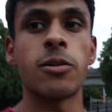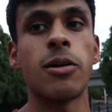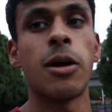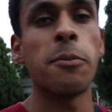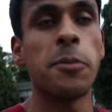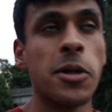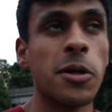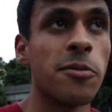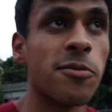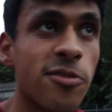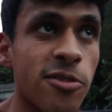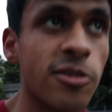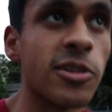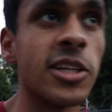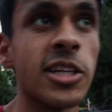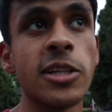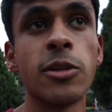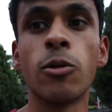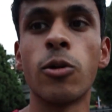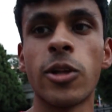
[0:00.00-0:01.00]
going to wrap it up for
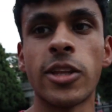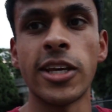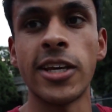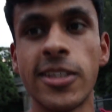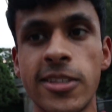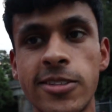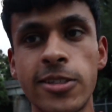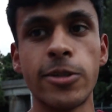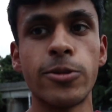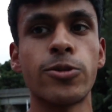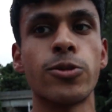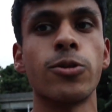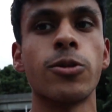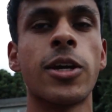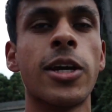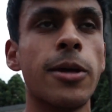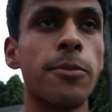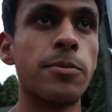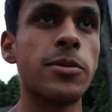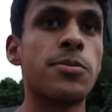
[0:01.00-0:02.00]
the North and Central
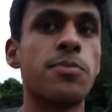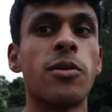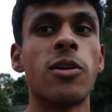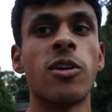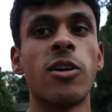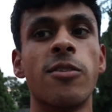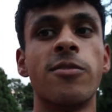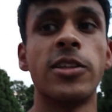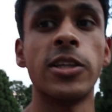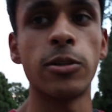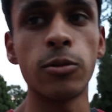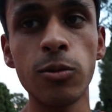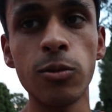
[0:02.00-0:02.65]
Campus part of the